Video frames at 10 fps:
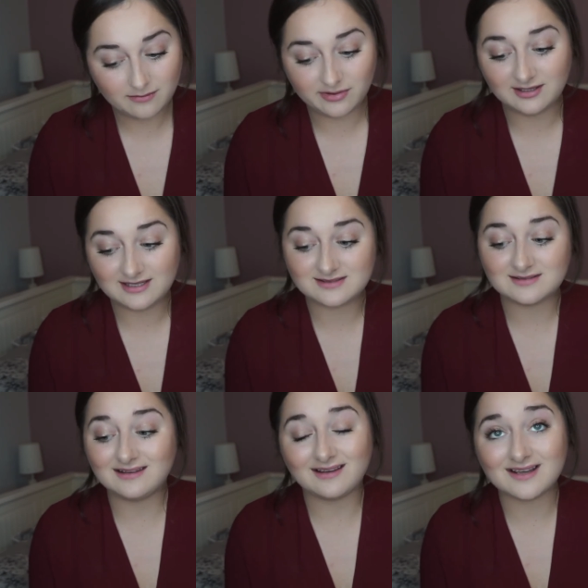
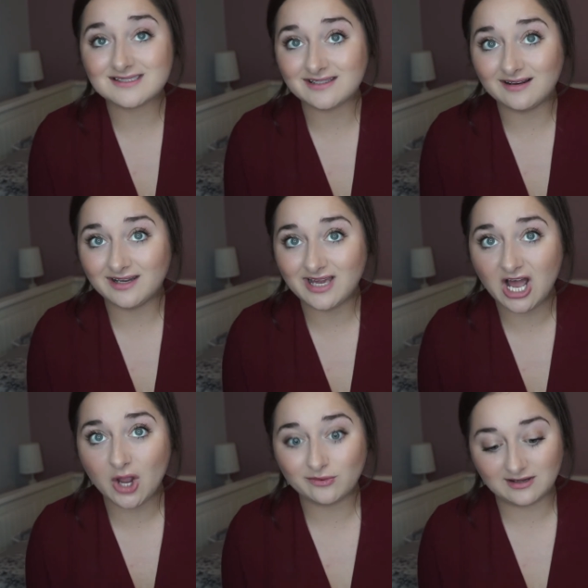because like I said earlier,
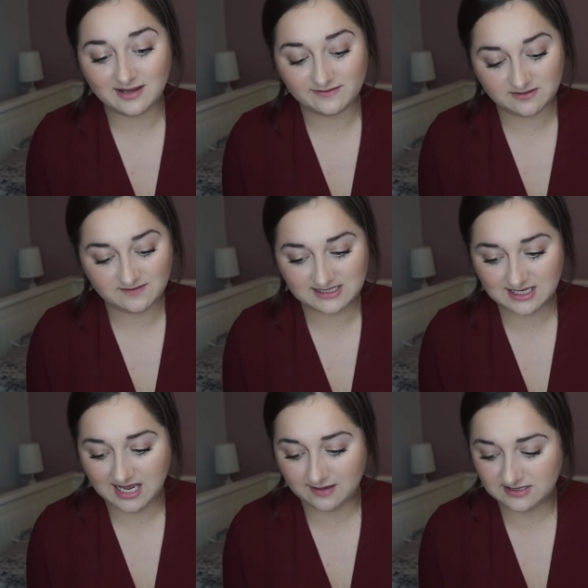I would love to visit
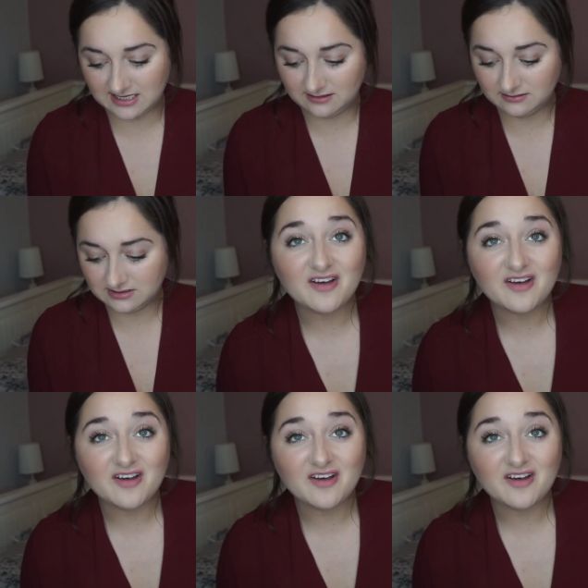Cape Town.